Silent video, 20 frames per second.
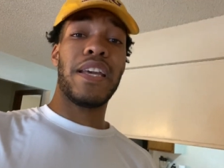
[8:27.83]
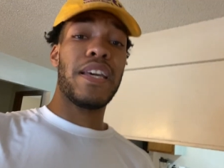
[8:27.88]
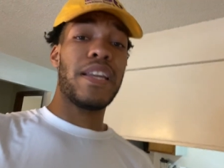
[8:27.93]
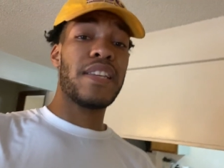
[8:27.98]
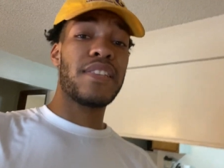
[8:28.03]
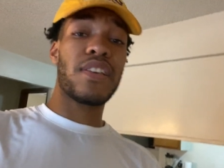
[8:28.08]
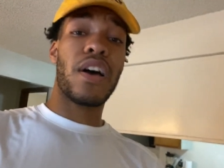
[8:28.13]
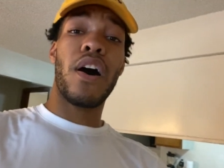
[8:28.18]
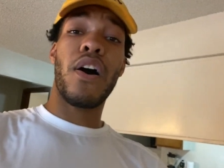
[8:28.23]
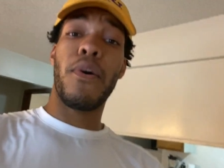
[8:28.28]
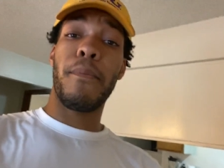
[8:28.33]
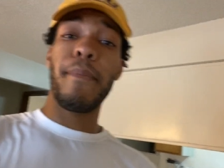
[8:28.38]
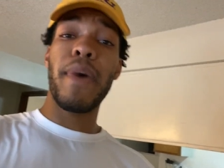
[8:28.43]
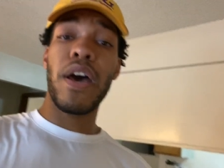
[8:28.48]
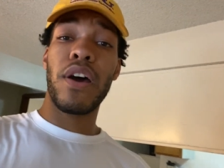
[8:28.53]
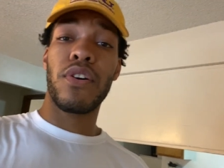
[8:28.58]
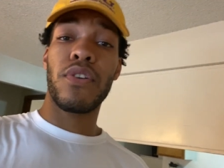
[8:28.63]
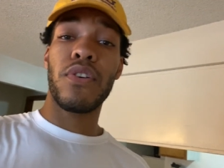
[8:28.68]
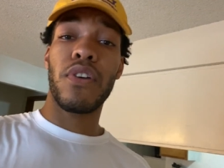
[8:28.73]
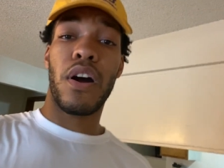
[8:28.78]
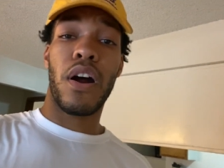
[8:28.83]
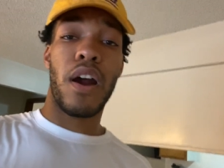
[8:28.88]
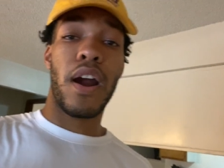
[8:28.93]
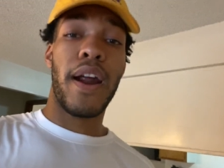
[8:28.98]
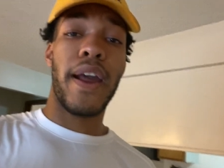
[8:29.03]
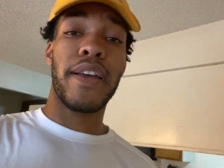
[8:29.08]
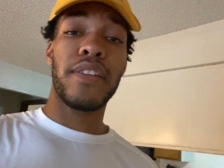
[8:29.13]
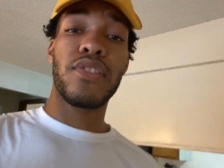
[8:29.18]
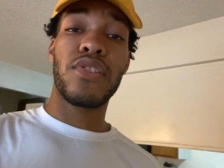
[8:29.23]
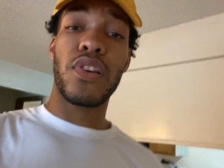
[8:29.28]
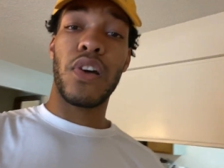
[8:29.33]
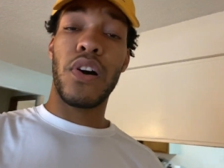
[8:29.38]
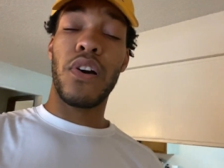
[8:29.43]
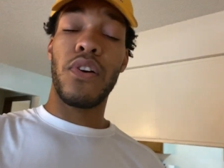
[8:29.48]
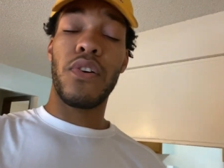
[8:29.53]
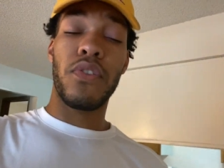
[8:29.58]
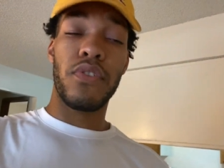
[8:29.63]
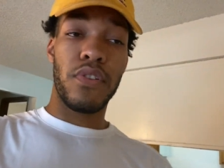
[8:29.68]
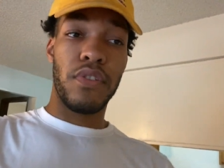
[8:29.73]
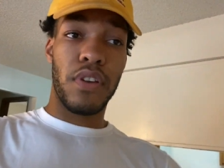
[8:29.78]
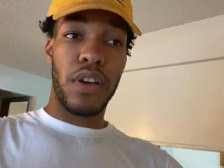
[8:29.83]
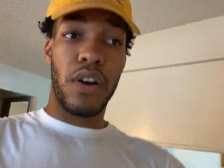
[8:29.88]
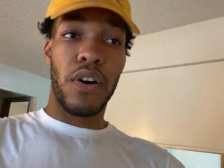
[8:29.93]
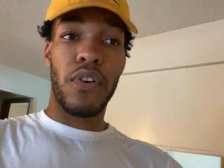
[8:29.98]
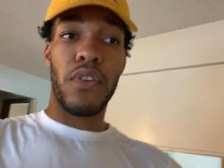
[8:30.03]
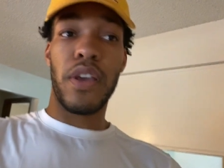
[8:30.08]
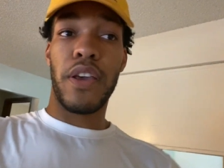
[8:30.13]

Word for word: It is all metal. All right. So, you know,